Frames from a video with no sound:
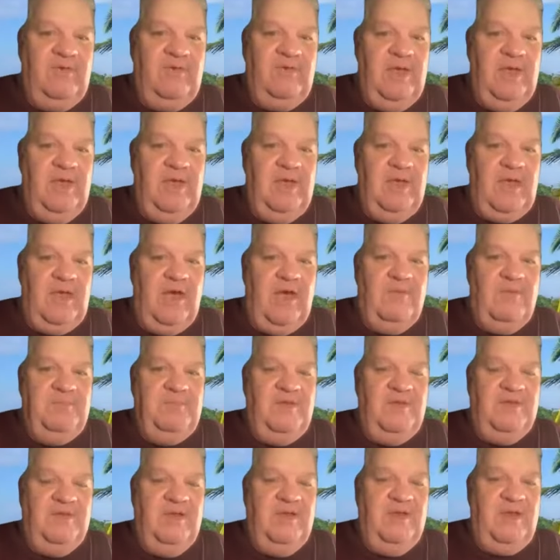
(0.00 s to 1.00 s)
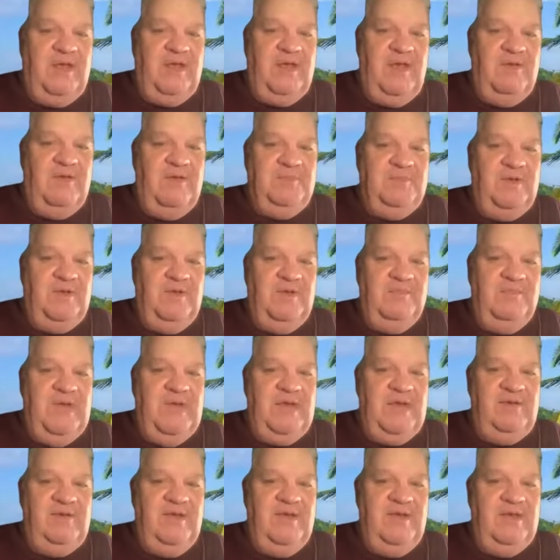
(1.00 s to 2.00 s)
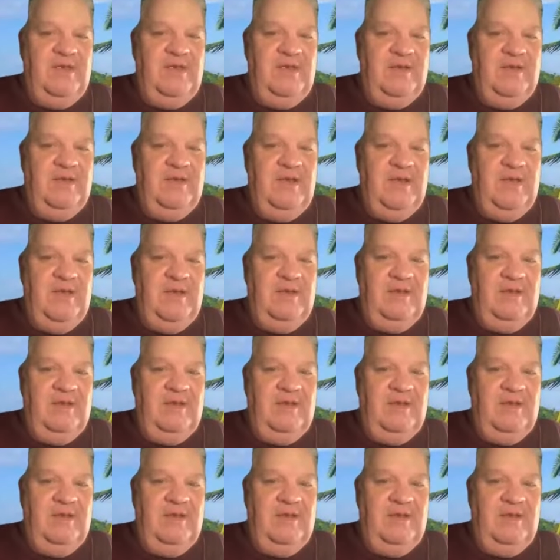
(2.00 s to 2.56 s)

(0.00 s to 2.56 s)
open the meeting and